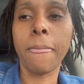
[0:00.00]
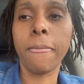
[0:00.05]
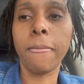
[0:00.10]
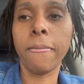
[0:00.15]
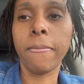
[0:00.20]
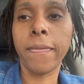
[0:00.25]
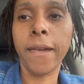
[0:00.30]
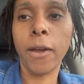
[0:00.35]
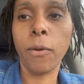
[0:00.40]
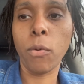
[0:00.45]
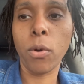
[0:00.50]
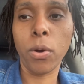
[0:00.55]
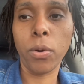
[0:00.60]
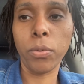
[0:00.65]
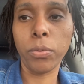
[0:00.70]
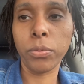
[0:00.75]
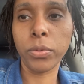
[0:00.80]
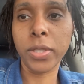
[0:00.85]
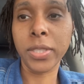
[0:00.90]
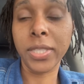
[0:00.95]
they
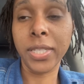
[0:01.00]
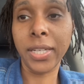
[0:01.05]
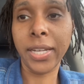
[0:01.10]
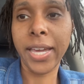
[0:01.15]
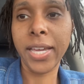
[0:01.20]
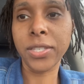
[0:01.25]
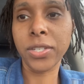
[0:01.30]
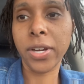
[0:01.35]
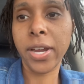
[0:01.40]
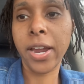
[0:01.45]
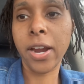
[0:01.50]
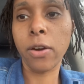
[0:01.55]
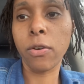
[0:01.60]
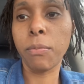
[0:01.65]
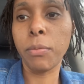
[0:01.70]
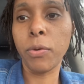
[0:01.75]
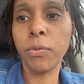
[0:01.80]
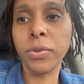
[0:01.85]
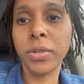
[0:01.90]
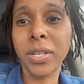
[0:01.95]
won't because the laser hair
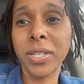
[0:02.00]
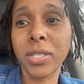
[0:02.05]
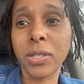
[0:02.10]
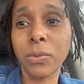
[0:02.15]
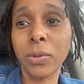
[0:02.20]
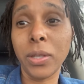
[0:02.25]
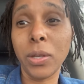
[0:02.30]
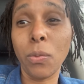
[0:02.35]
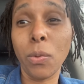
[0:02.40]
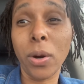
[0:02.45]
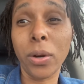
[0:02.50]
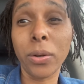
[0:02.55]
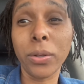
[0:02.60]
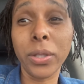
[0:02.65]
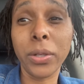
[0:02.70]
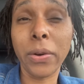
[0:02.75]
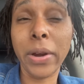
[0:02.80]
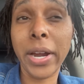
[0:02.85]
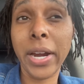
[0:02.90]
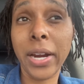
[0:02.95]
removal doesn't really work on
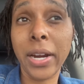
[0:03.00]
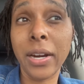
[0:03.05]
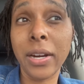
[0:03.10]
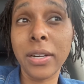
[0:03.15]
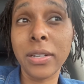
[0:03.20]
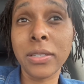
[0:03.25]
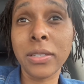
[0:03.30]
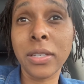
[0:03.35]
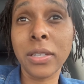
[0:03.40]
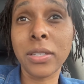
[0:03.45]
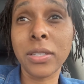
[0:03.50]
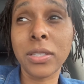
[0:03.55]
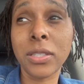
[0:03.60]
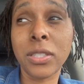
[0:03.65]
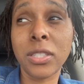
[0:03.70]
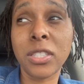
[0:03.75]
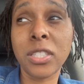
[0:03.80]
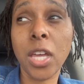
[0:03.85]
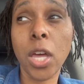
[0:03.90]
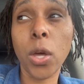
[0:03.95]
the gray hairs.
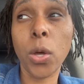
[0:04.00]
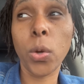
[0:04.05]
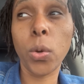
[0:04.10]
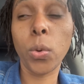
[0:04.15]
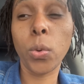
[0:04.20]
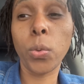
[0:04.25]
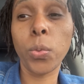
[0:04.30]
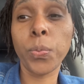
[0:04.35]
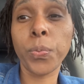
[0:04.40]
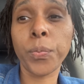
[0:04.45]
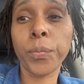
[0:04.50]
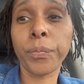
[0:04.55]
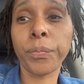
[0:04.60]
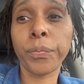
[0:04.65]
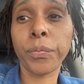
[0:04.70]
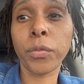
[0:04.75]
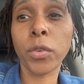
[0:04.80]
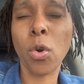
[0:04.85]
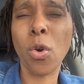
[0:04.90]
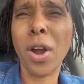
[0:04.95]
So,
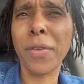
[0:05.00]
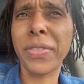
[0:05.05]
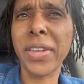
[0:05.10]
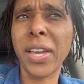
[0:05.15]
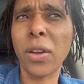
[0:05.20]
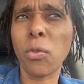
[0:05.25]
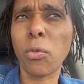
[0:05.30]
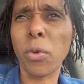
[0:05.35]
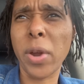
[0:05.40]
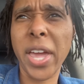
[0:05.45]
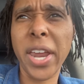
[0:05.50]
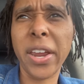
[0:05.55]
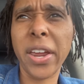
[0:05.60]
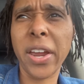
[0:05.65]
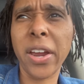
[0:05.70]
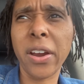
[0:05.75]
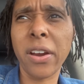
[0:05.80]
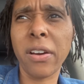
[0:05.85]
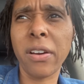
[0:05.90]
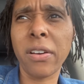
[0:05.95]
or I think red
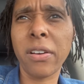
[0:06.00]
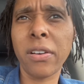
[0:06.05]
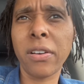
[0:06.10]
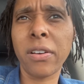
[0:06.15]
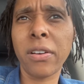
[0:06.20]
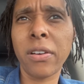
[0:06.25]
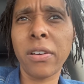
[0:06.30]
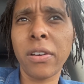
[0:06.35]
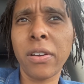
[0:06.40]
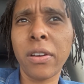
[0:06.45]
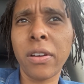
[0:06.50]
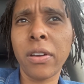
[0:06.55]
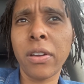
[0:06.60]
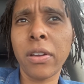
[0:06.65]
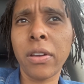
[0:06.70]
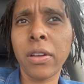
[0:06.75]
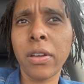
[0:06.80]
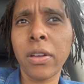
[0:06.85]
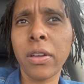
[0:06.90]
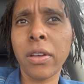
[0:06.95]
hair.
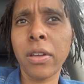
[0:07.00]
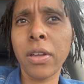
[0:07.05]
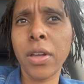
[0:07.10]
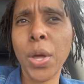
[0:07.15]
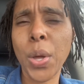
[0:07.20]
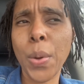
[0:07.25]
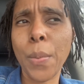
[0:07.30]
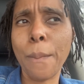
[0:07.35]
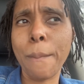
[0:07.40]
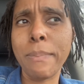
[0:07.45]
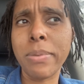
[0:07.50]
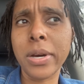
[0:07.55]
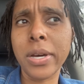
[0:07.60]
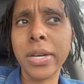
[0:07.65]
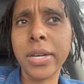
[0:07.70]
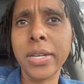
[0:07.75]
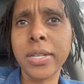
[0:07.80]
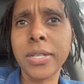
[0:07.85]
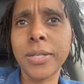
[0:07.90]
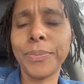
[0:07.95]

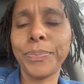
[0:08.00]
But